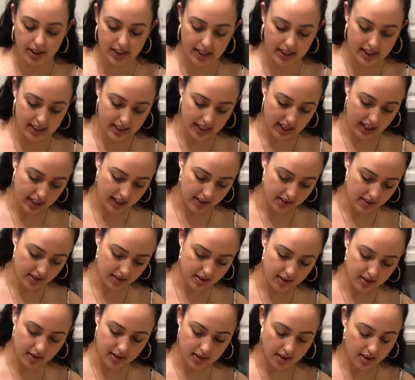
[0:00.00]

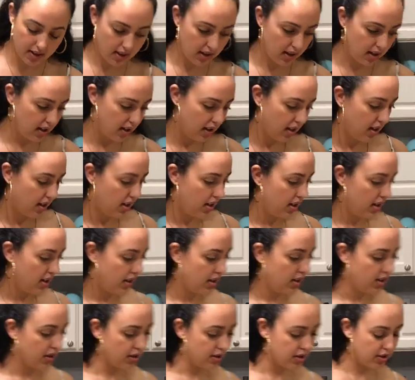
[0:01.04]
seasonings,
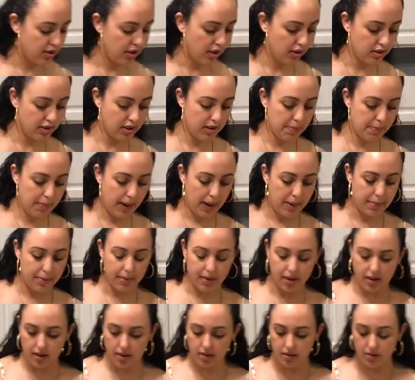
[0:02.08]
your salt and
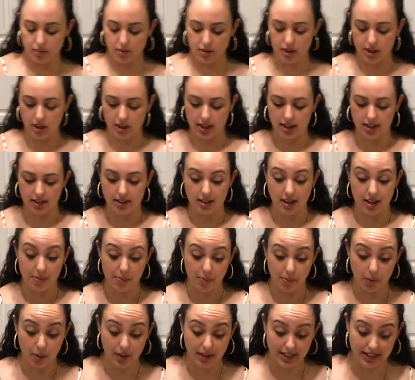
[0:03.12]
pepper, which is
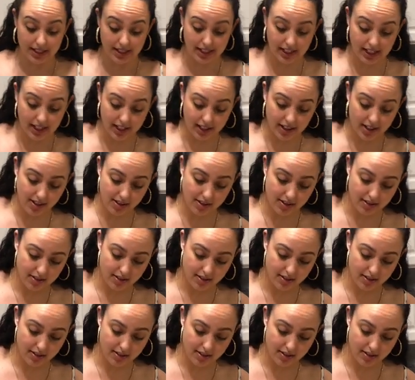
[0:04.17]
important here.